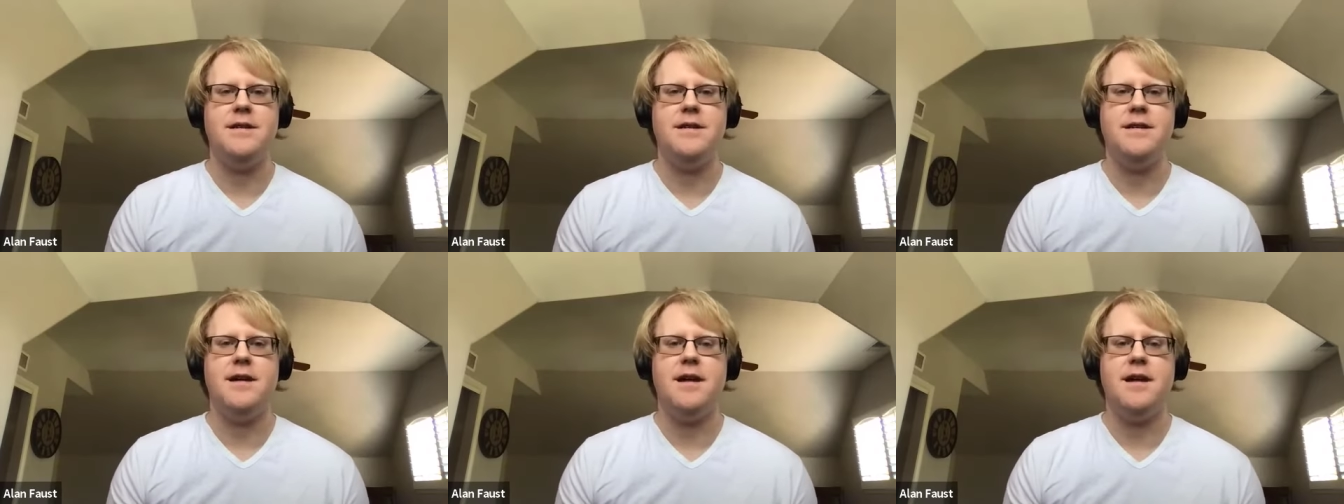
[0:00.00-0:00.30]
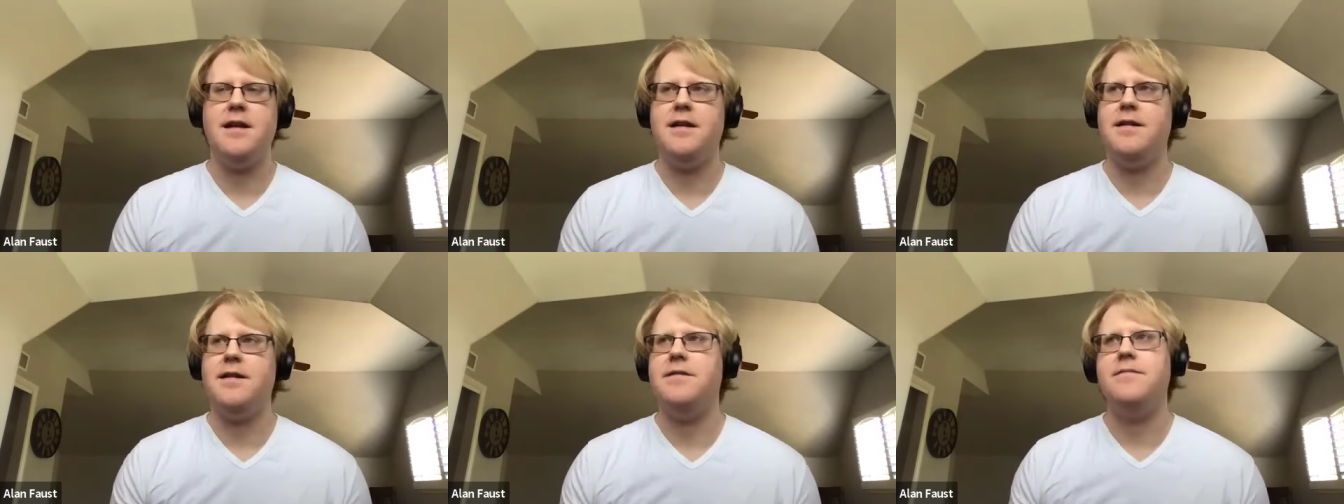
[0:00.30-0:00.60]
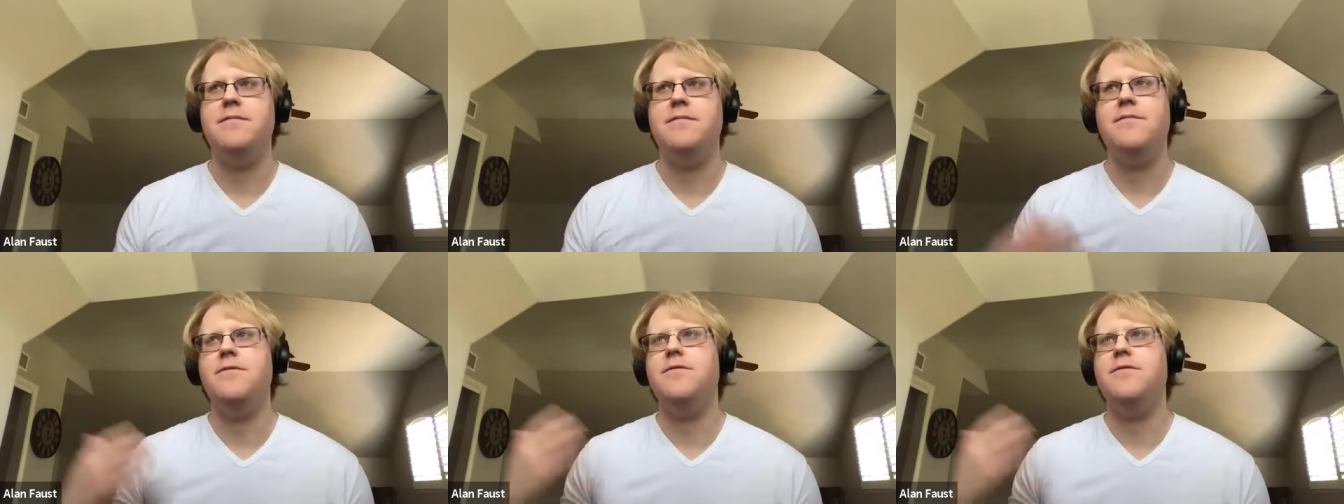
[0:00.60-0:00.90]
Like I had a
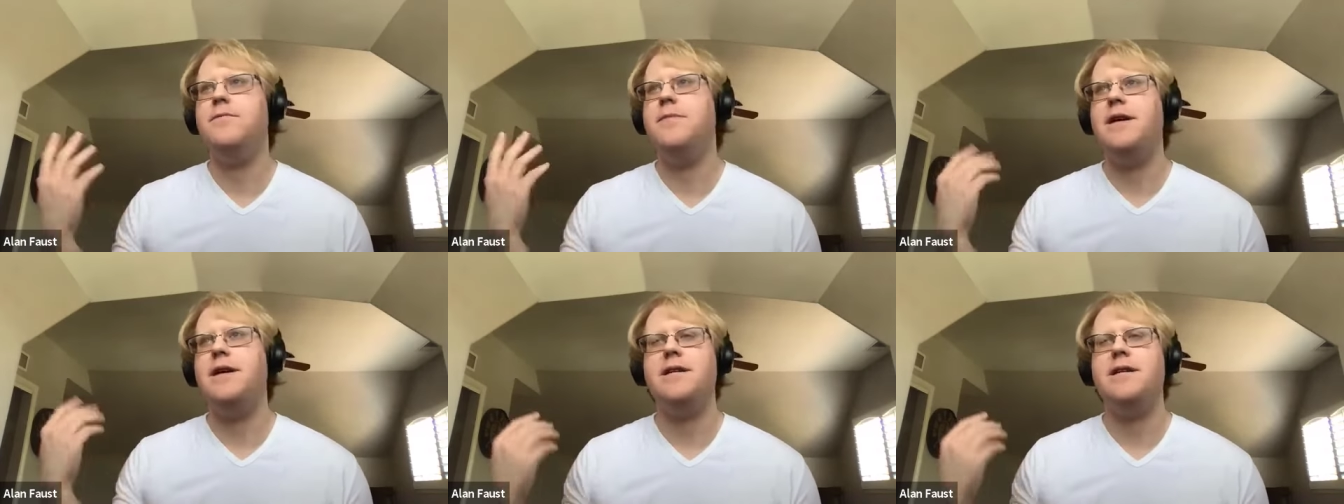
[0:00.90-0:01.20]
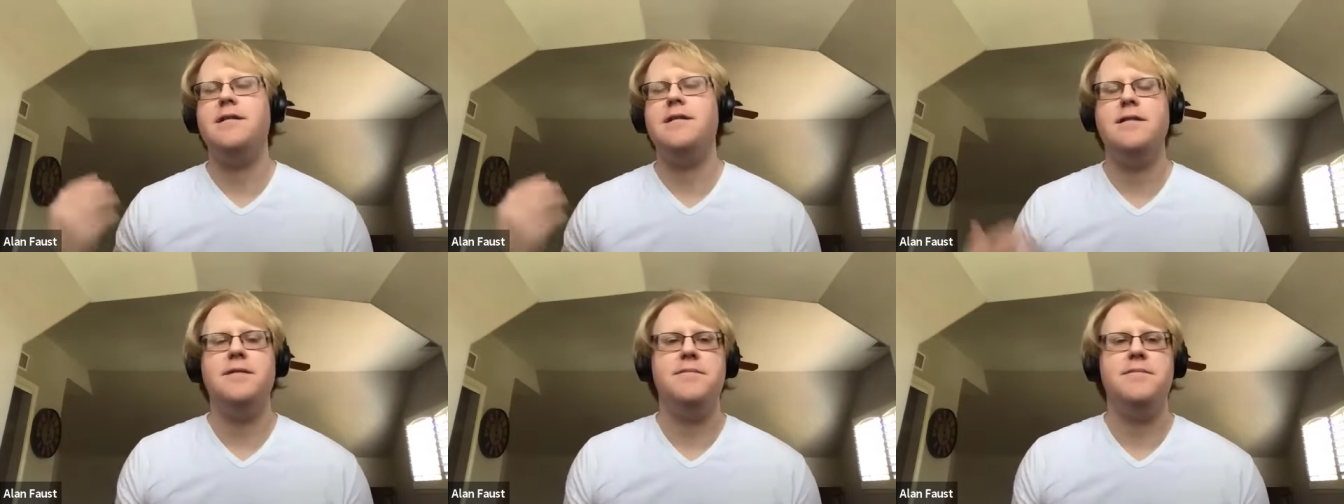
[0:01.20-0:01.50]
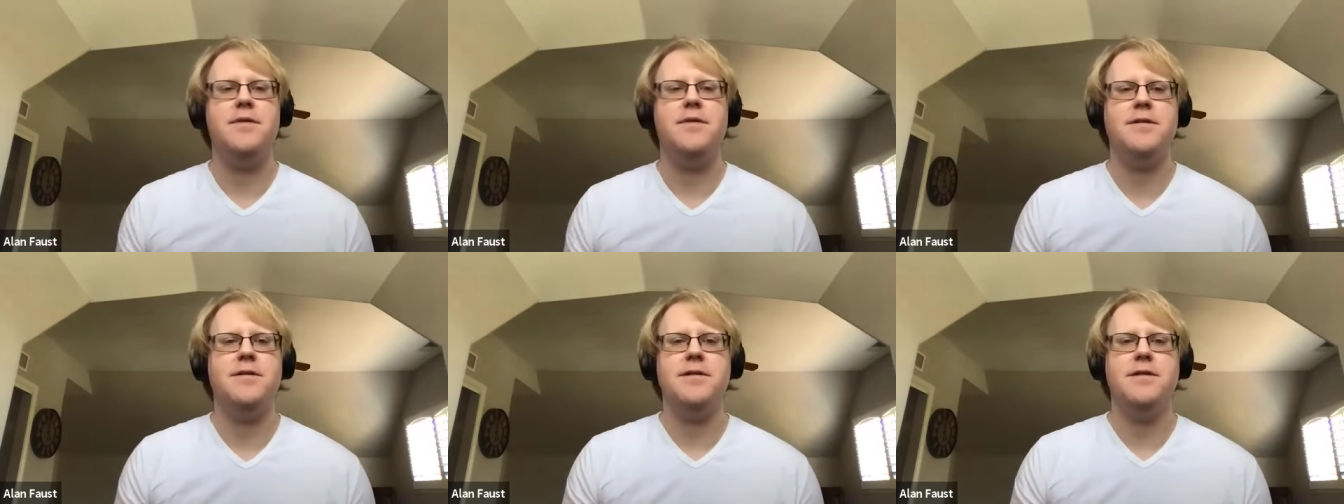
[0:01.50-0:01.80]
roommate in
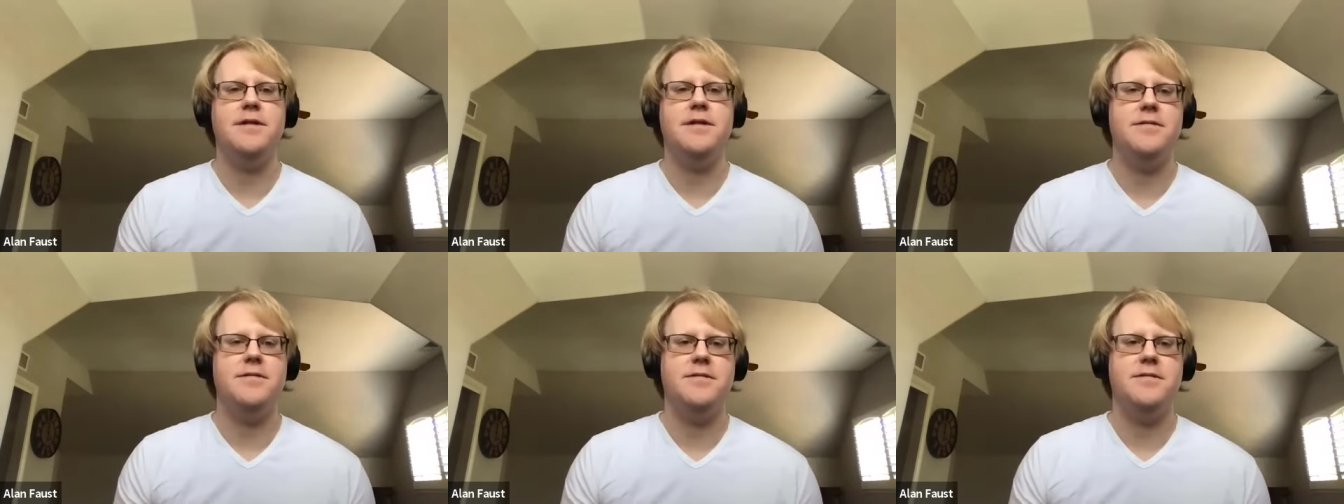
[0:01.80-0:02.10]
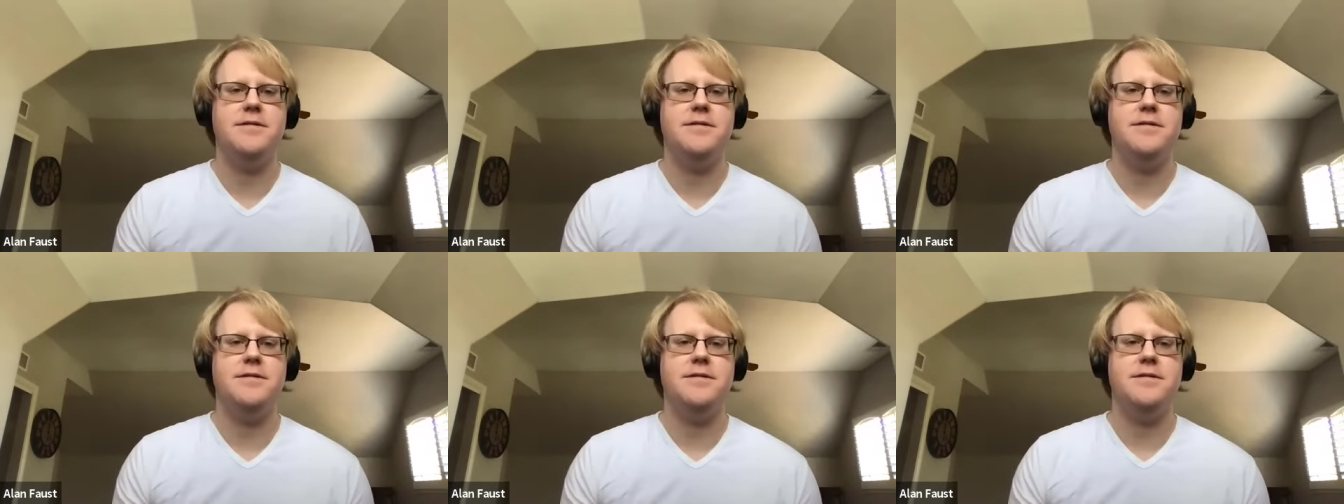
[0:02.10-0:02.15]
Berkeley who